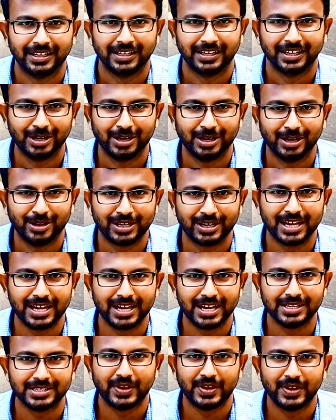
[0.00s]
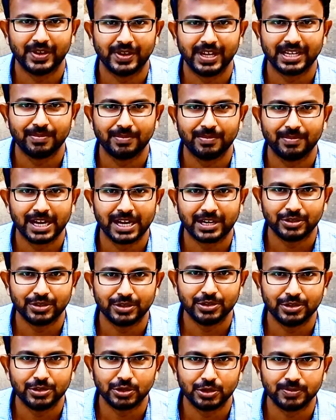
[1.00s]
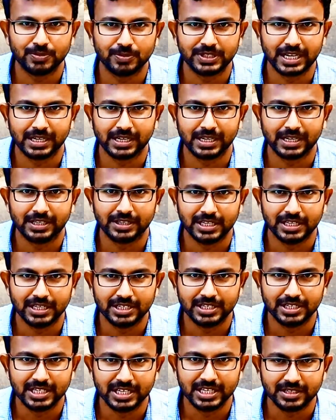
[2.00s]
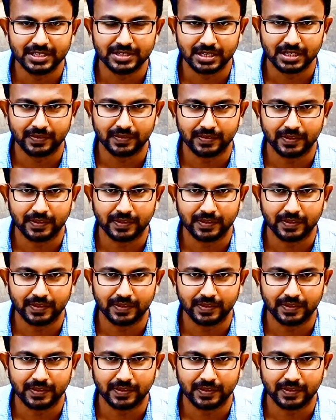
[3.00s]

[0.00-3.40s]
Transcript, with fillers: Hello guys, welcome back to the YouTube channel The Engineering